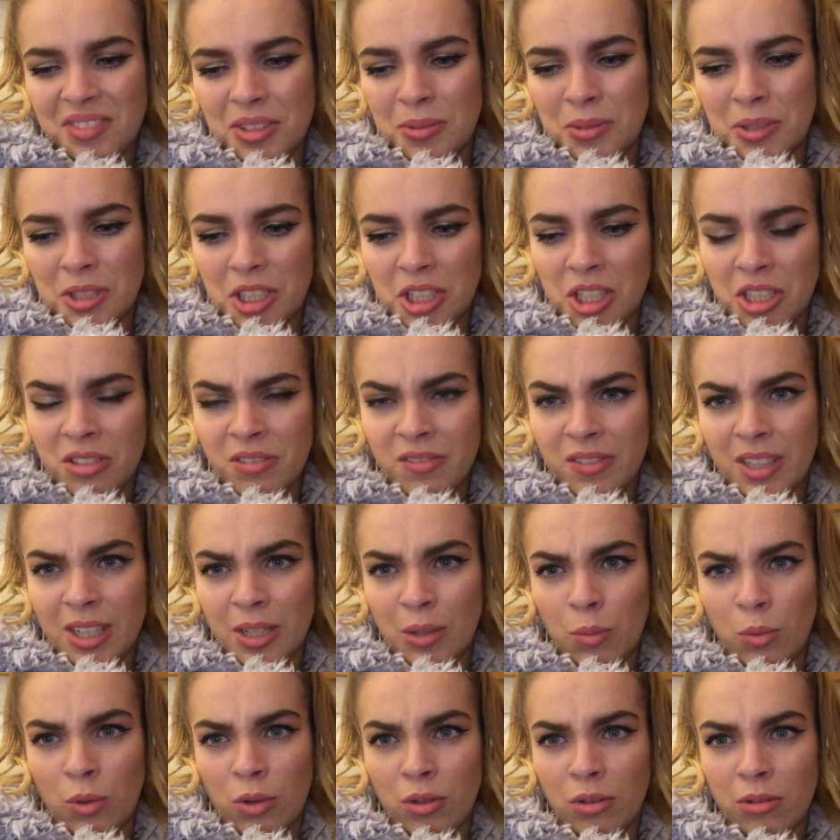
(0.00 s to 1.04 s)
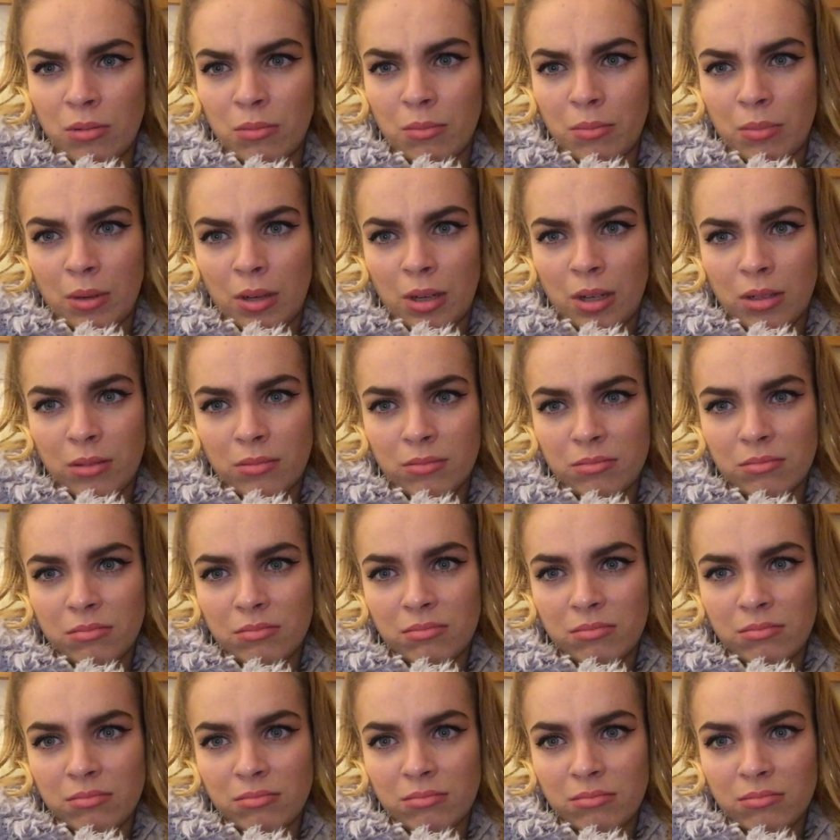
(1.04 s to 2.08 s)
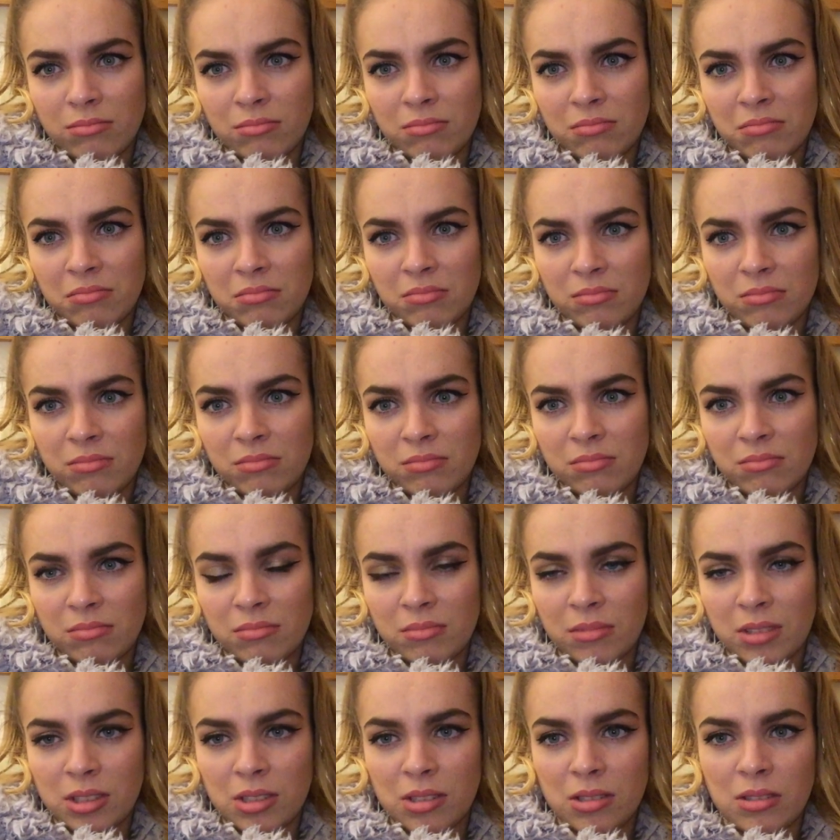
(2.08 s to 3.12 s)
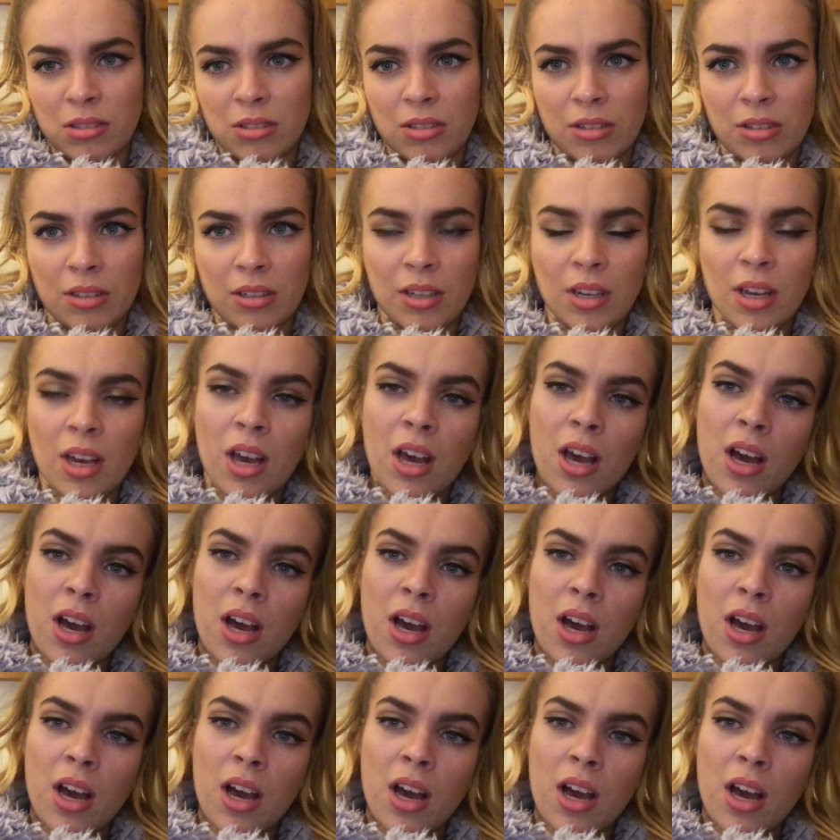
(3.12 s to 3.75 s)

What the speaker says: which I don't really want, but I don't know.